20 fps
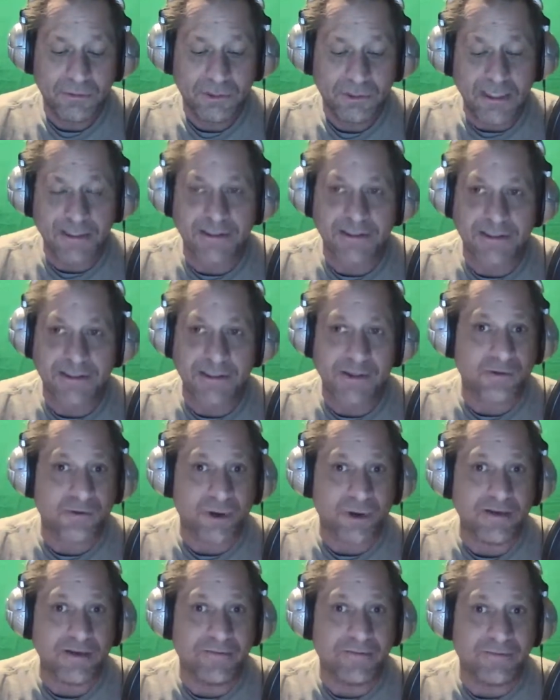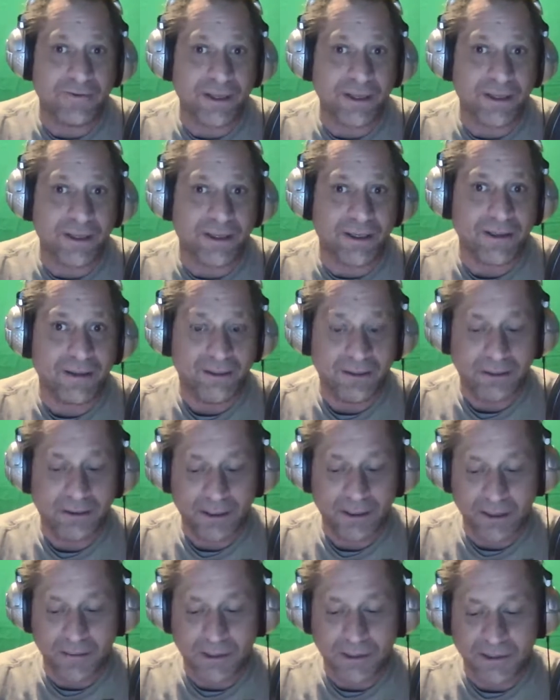That's the great thing
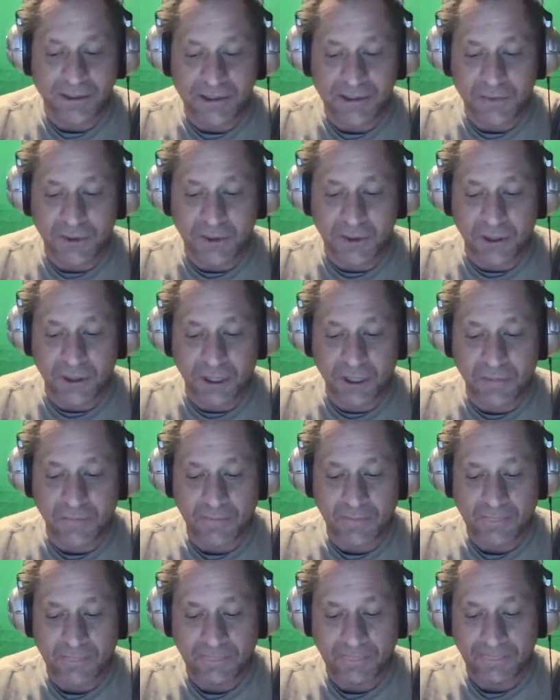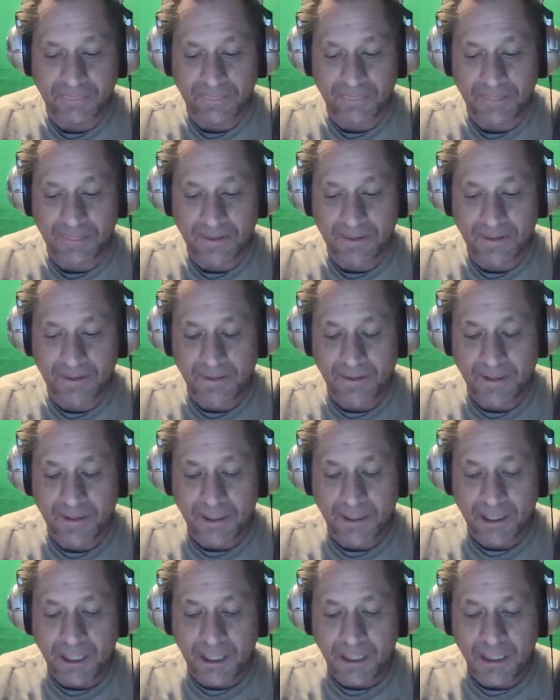about this program.
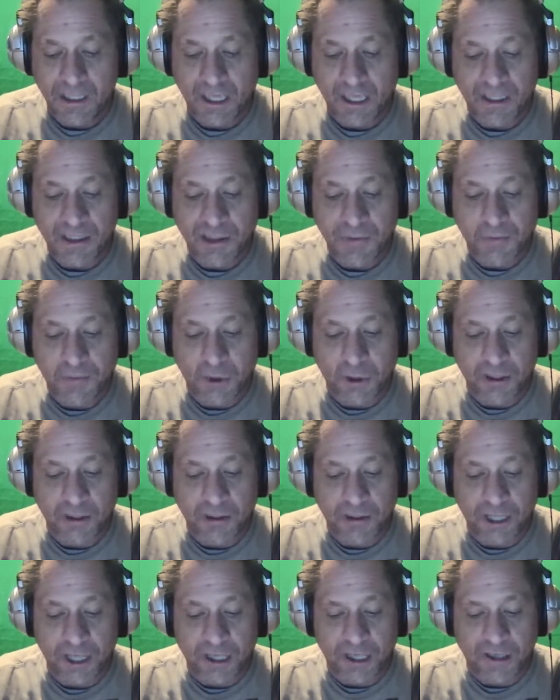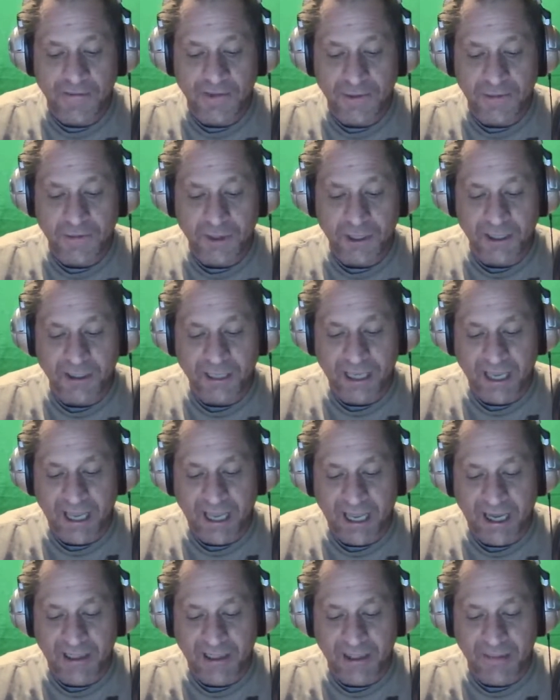Like spoiled offspring, they
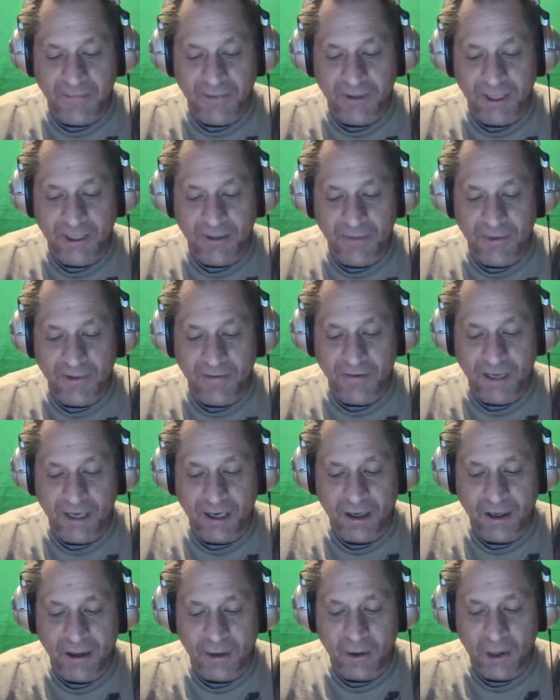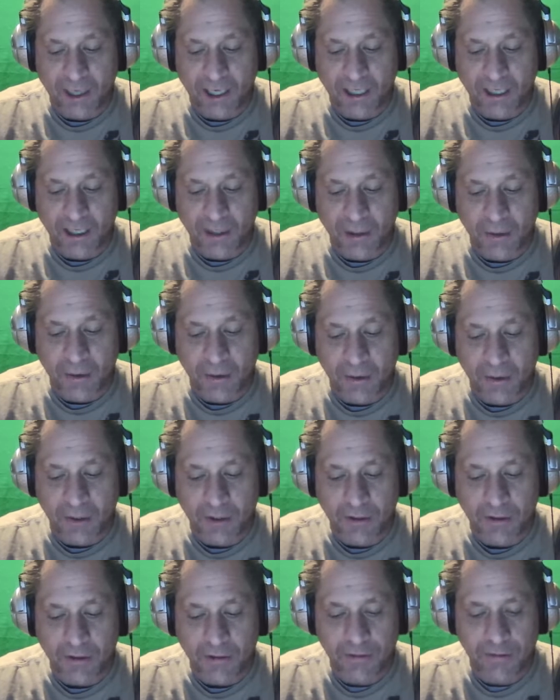act up like when they are ignored.
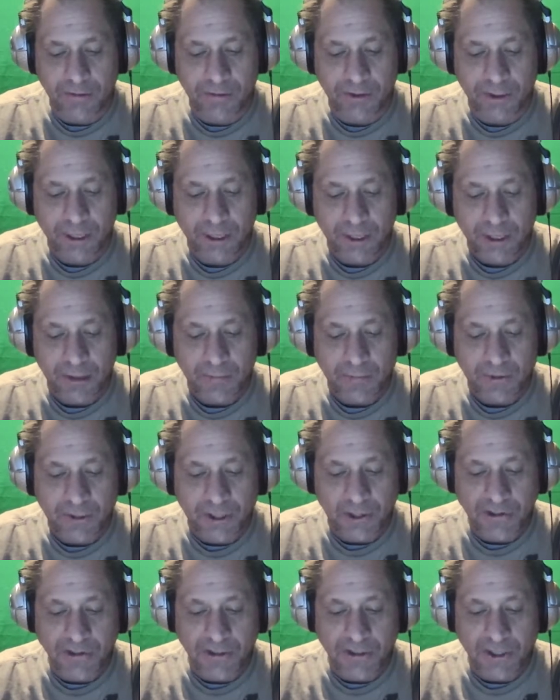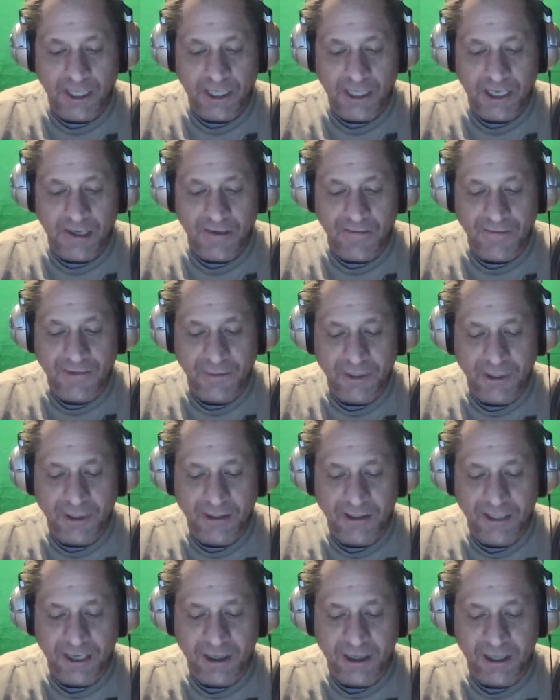But also like
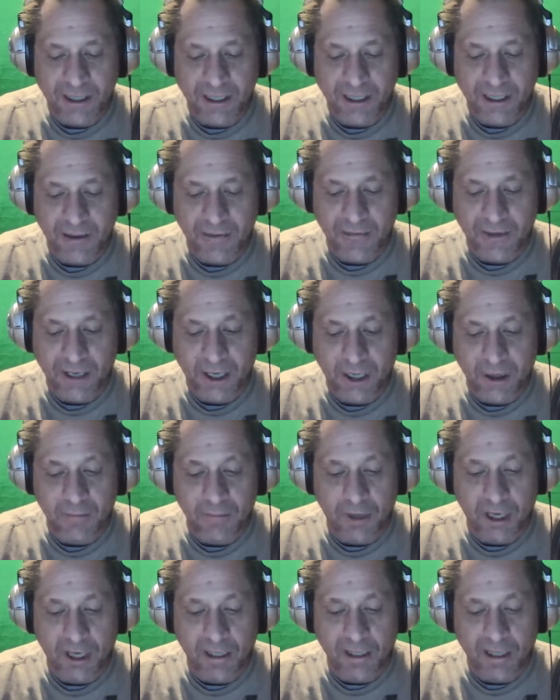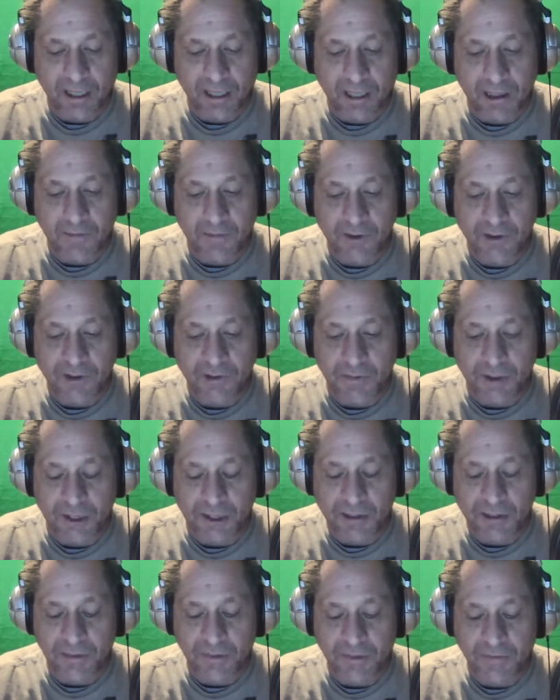offspring, they are here, they are mine, and I am
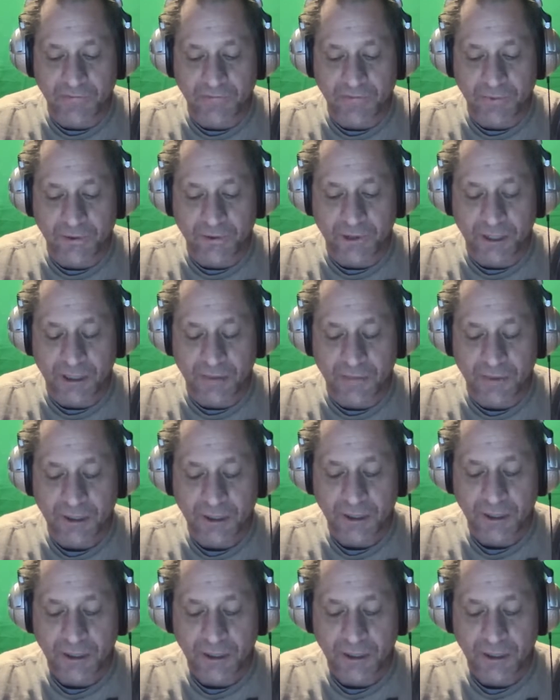responsible for them.